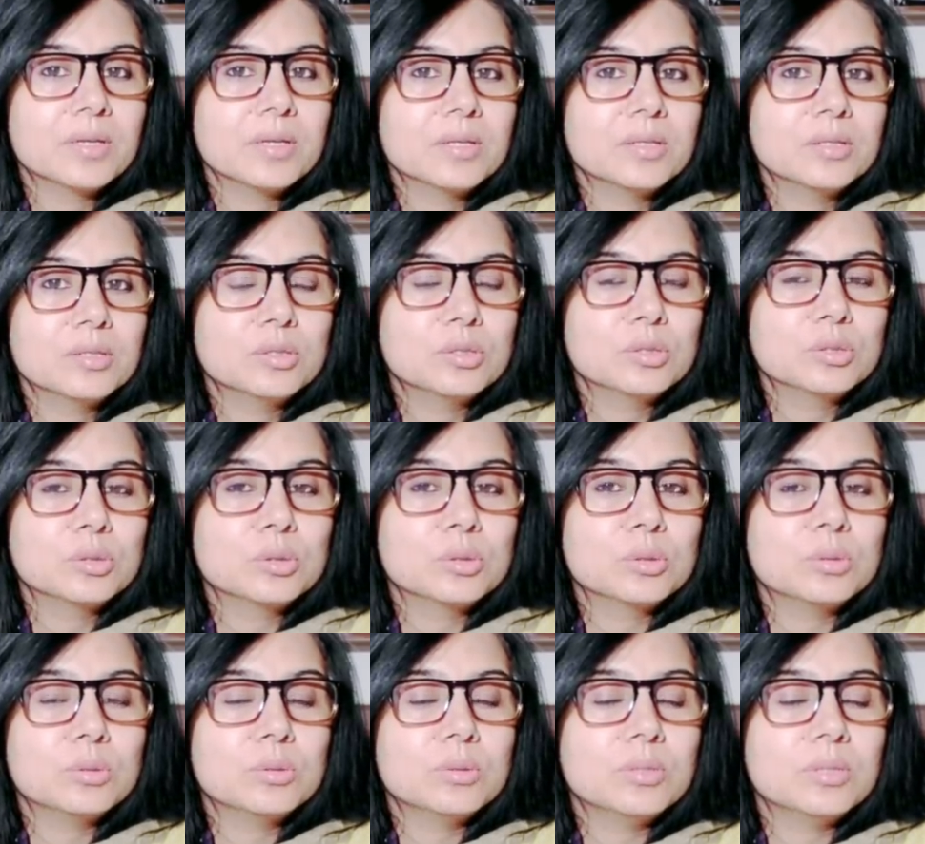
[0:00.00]

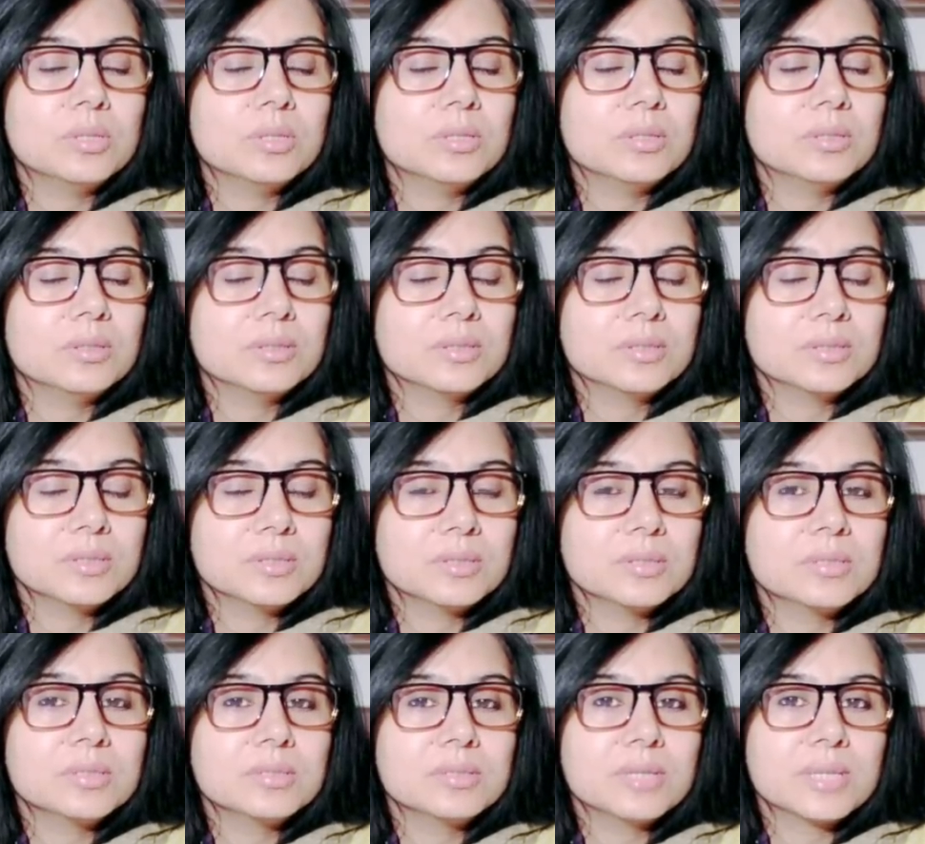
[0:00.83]
So, this
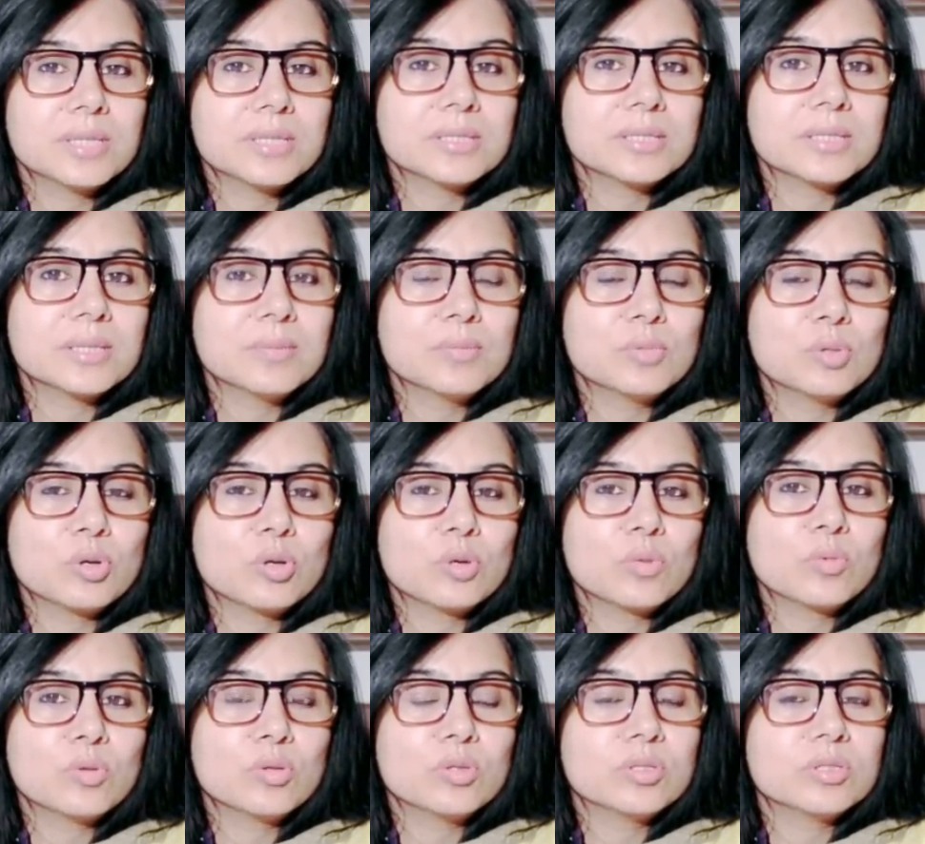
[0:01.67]
is the transit I'm
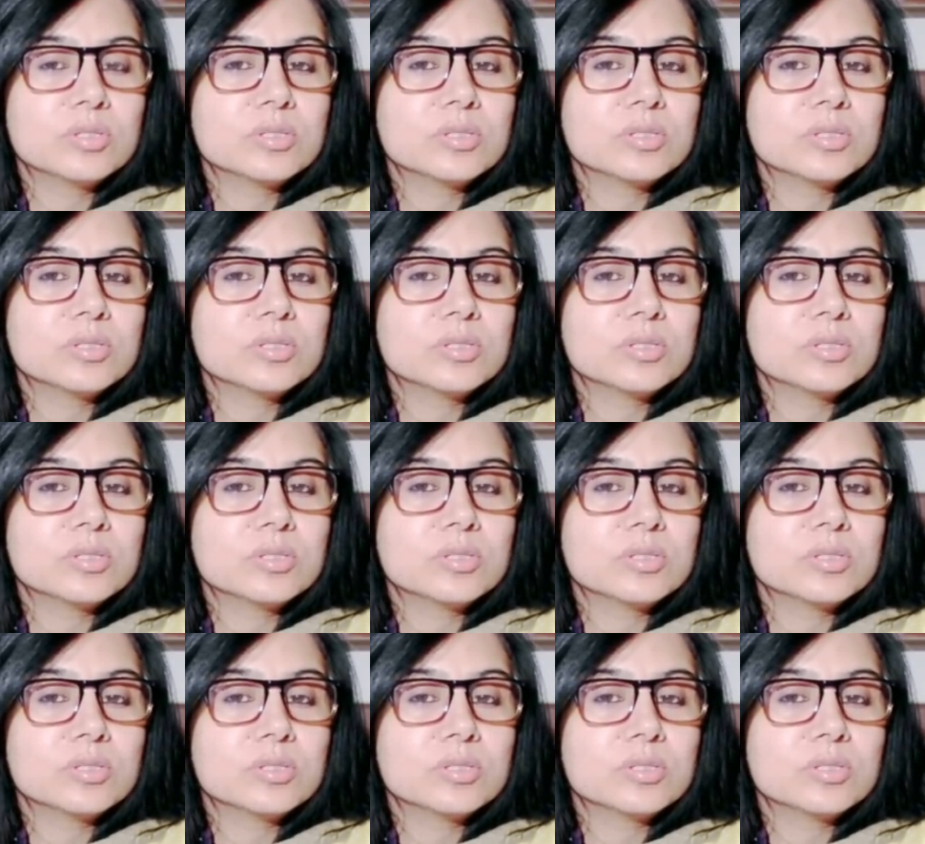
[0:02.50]
talking about.